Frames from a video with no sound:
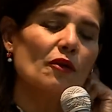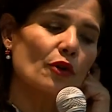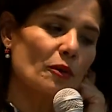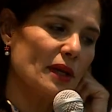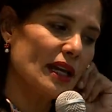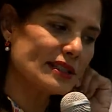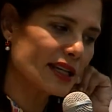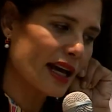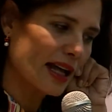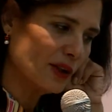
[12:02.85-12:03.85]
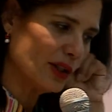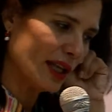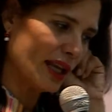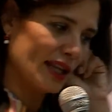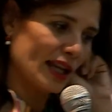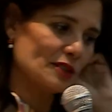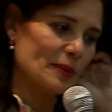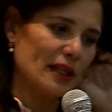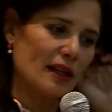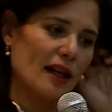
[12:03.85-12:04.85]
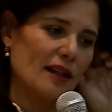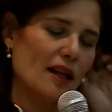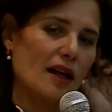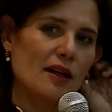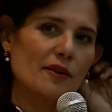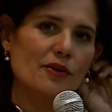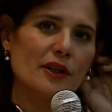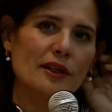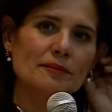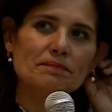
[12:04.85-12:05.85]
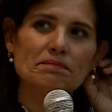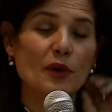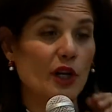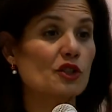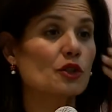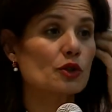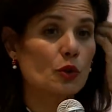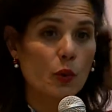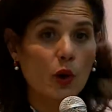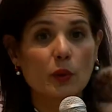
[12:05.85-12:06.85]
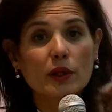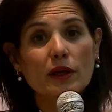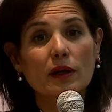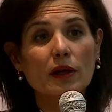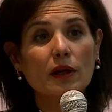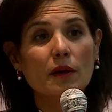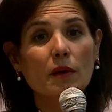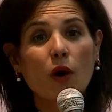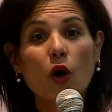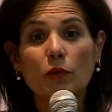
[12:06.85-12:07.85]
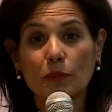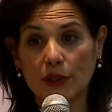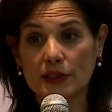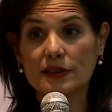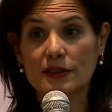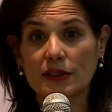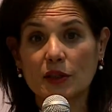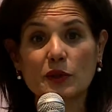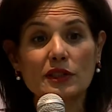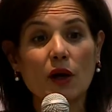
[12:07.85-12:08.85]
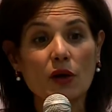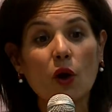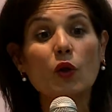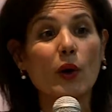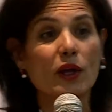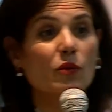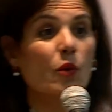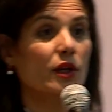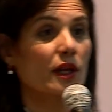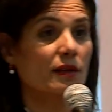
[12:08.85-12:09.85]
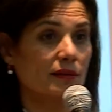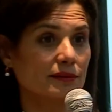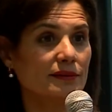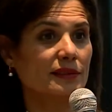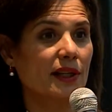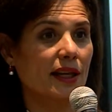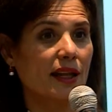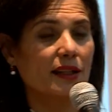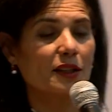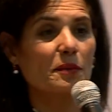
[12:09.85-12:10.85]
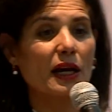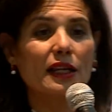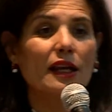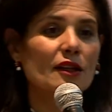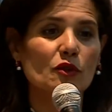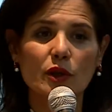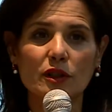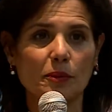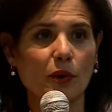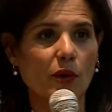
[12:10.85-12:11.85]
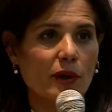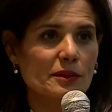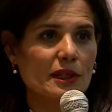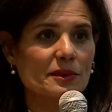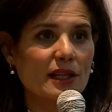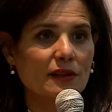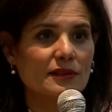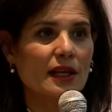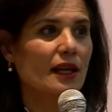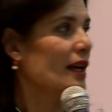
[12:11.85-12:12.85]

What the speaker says: For me as a Catholic, it has been a lot of pressure to work with the old priests. It was an old way of working, getting the money and doing the programs themselves.